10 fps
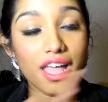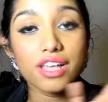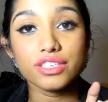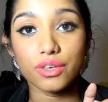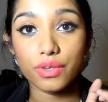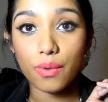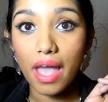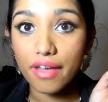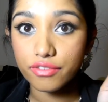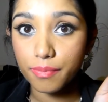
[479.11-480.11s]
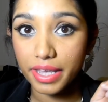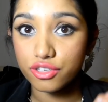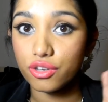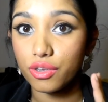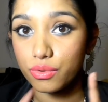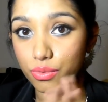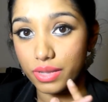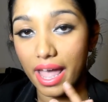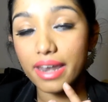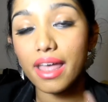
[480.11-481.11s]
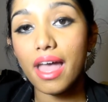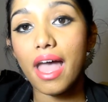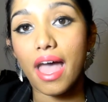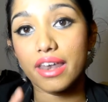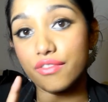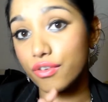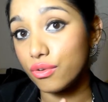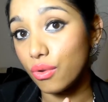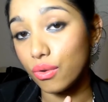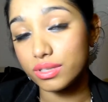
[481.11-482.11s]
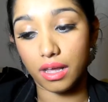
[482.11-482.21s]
So you have to make sure you do that and if you don't